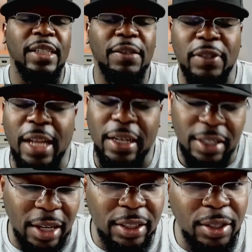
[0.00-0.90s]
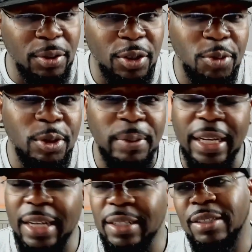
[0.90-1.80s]
For a lot of y'all that don't know me,
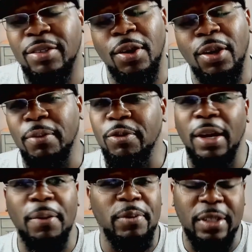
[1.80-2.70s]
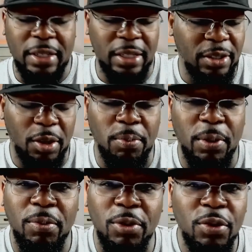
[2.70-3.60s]
man, I'm sitting here talking
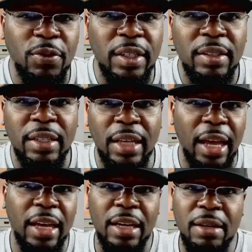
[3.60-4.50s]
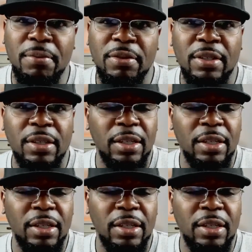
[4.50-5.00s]
about movies, games,